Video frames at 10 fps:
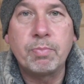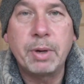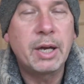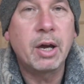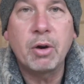
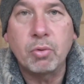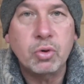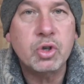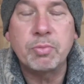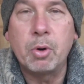bigger
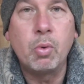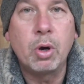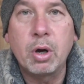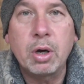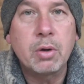or
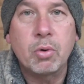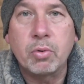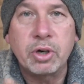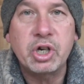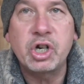smaller,
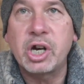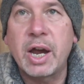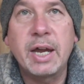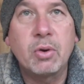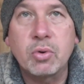or a
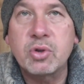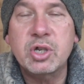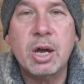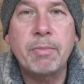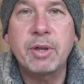shed or
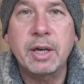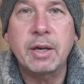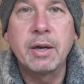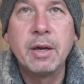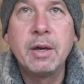something